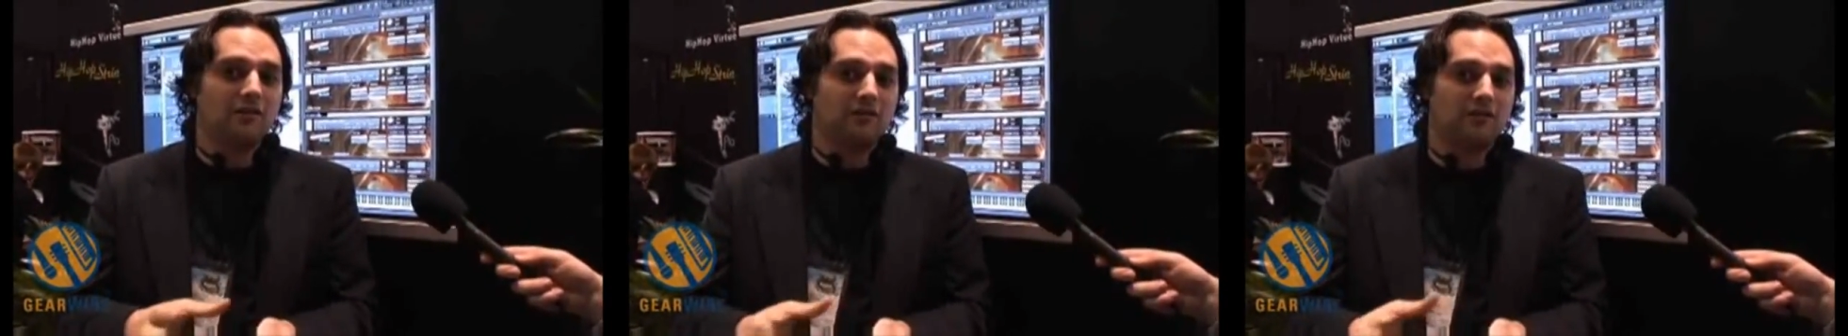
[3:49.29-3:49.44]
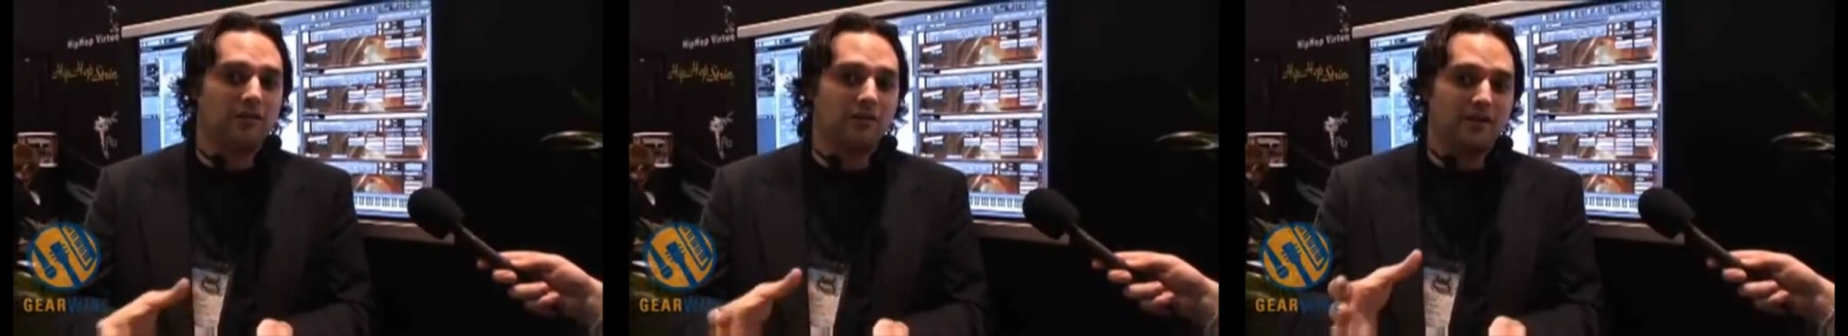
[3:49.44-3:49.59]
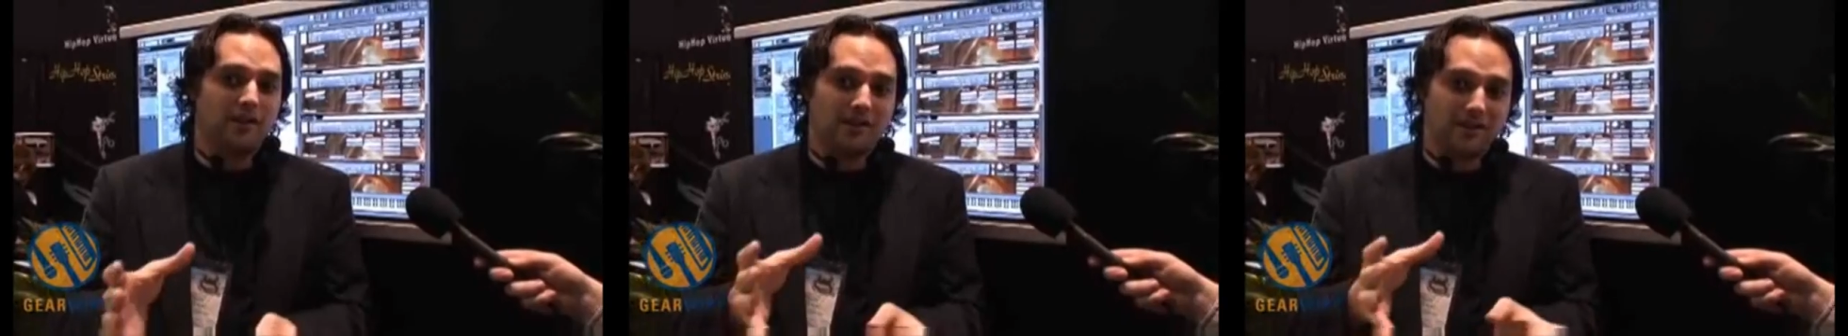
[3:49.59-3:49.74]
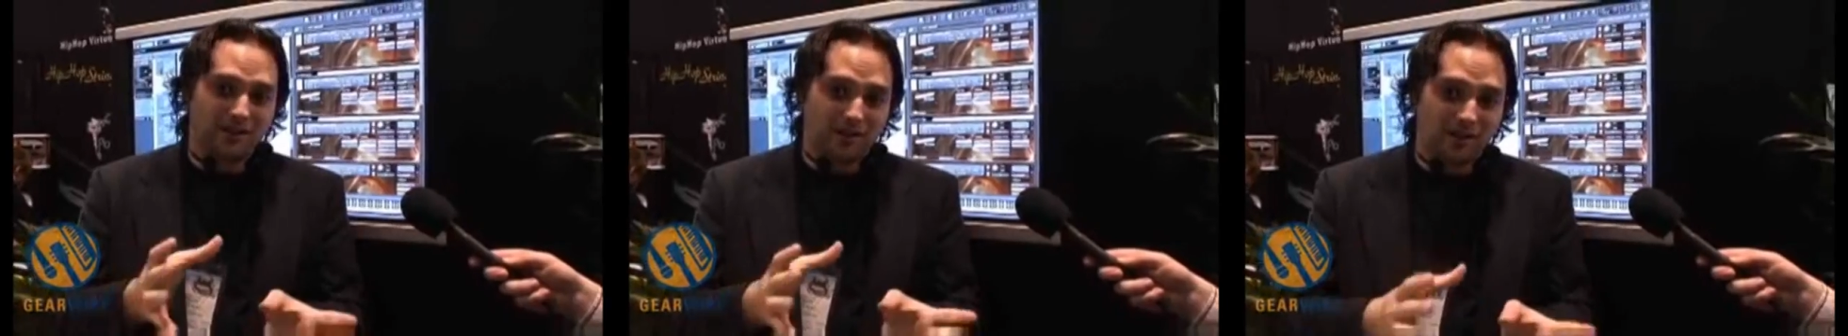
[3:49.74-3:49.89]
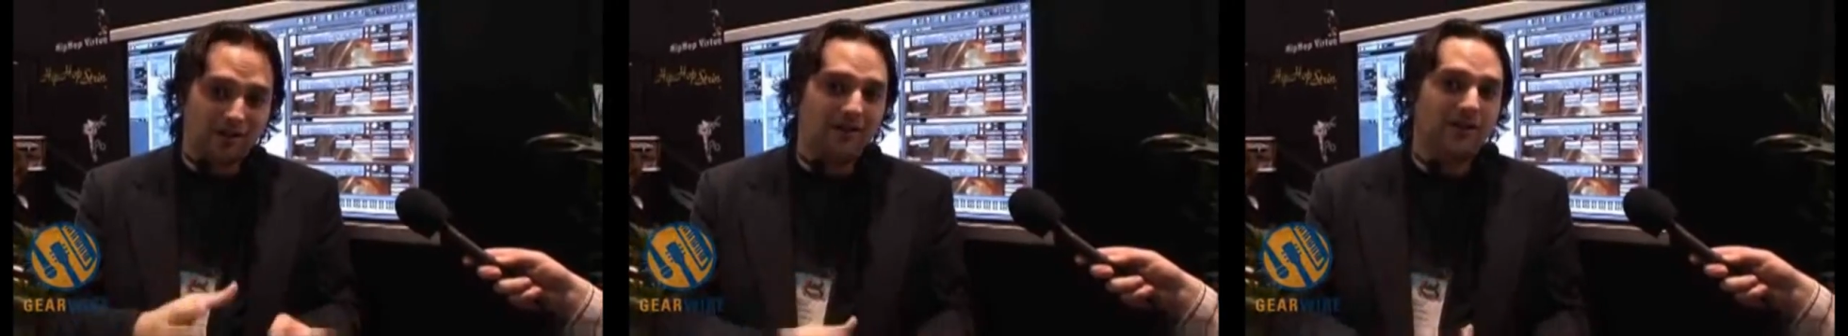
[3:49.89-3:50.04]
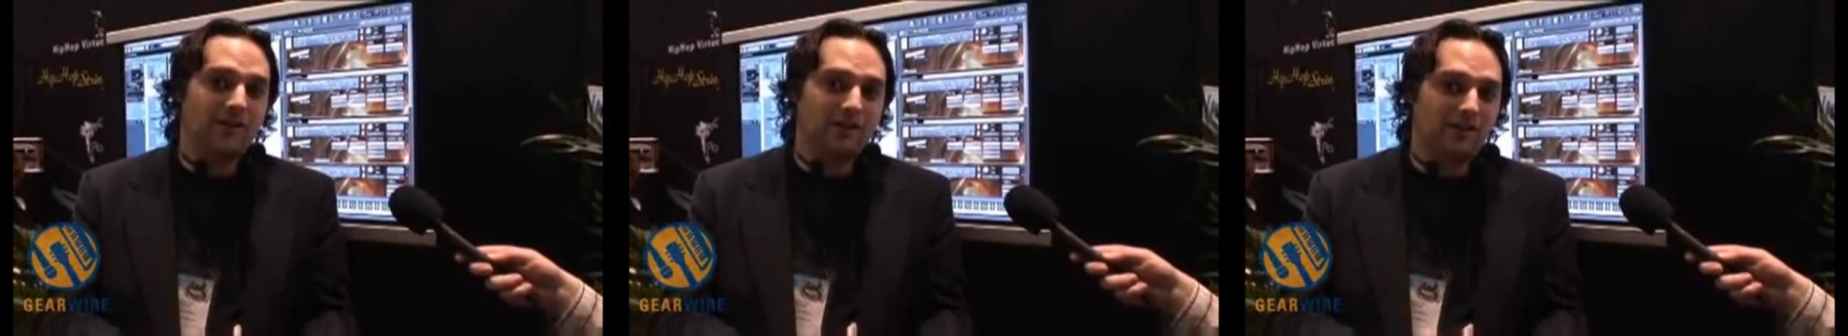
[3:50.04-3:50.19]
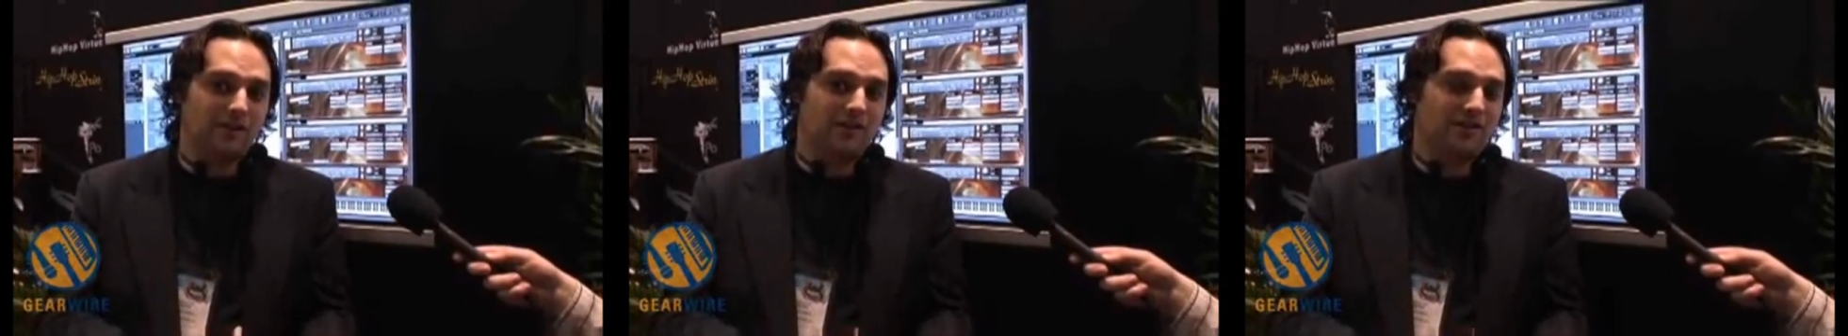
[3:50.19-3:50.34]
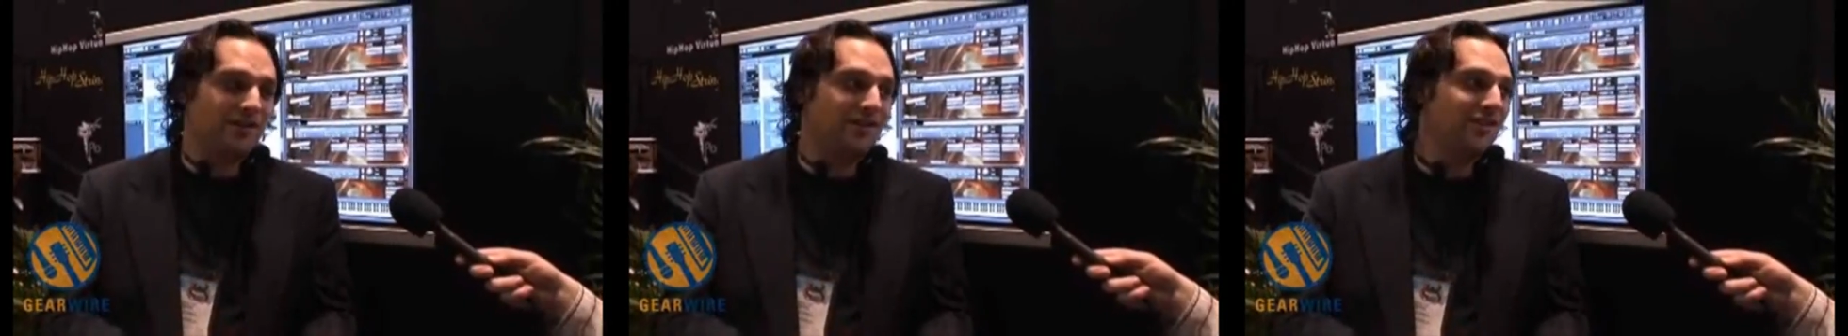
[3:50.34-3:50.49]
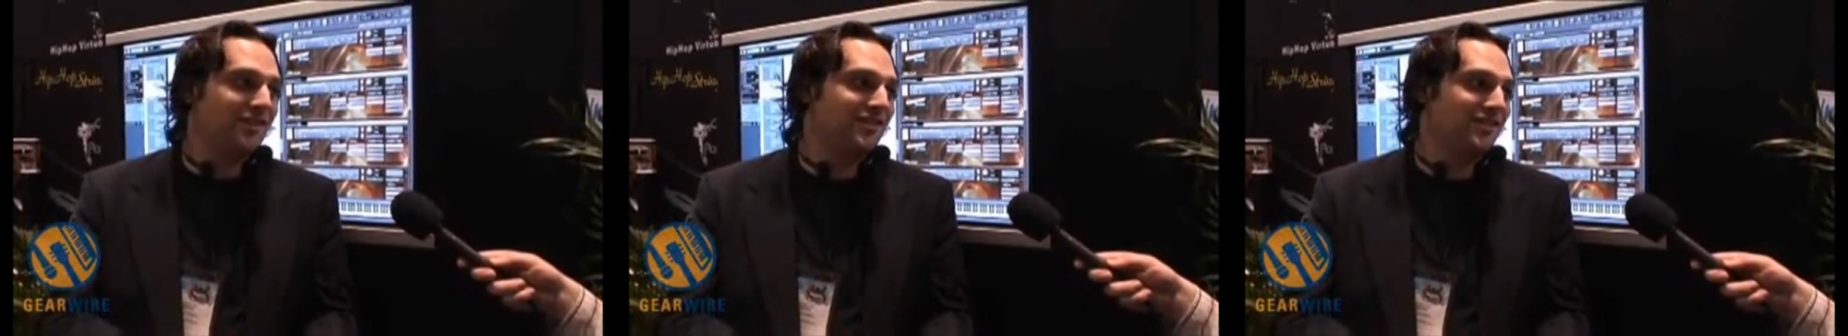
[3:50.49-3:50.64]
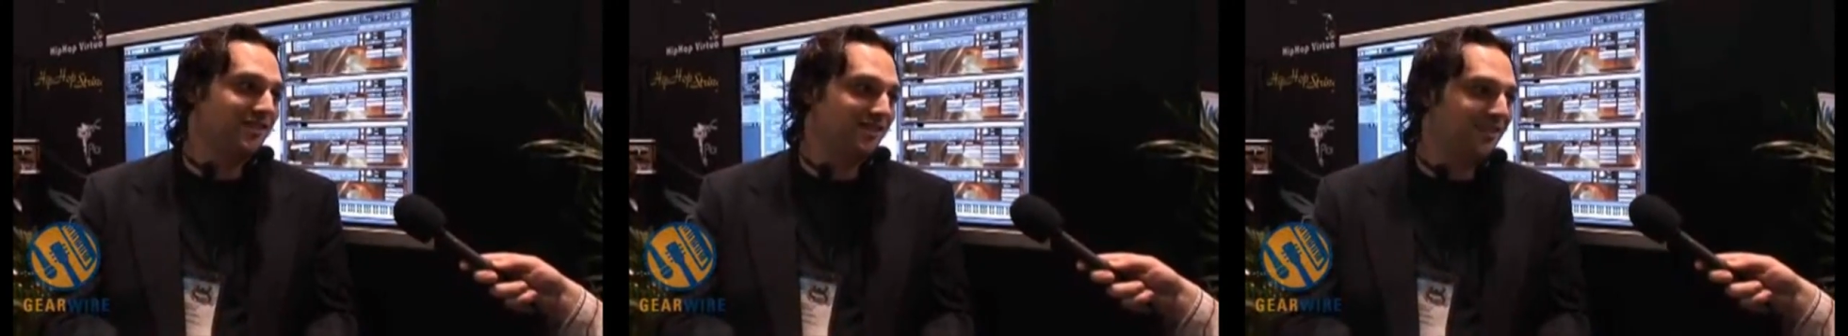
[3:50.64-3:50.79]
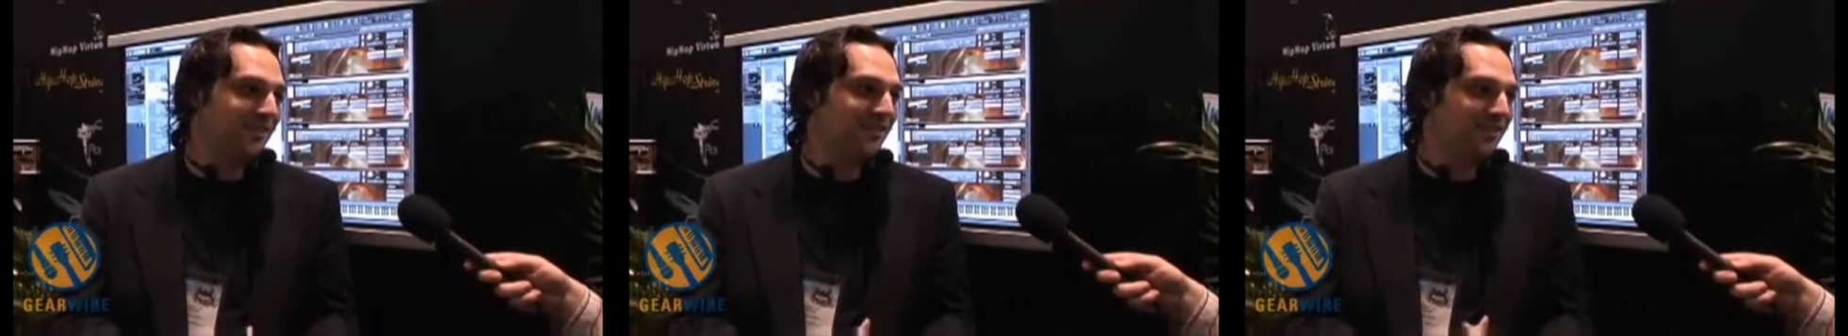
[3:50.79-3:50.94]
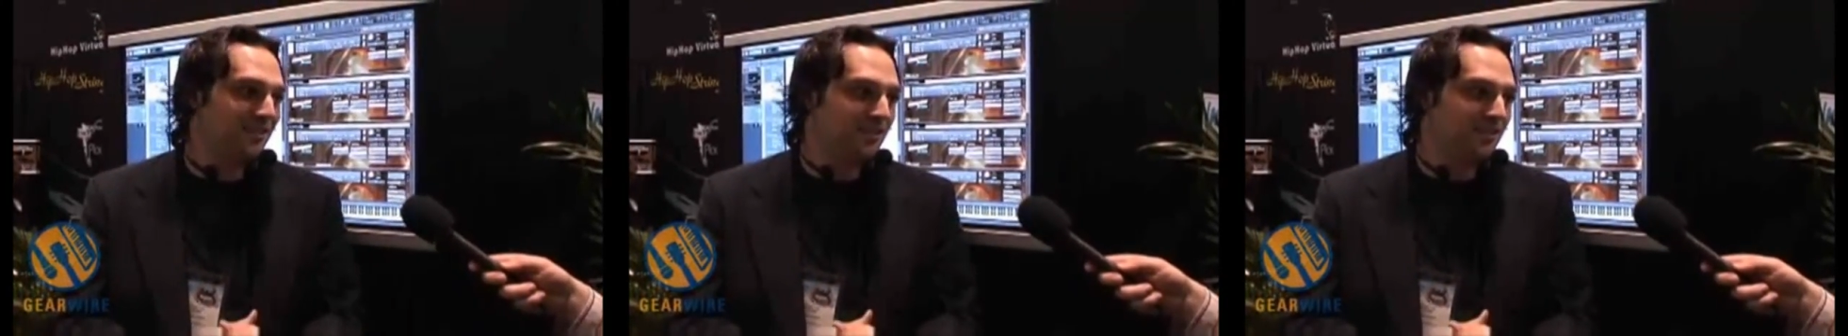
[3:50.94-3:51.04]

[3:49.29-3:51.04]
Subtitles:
for the current users,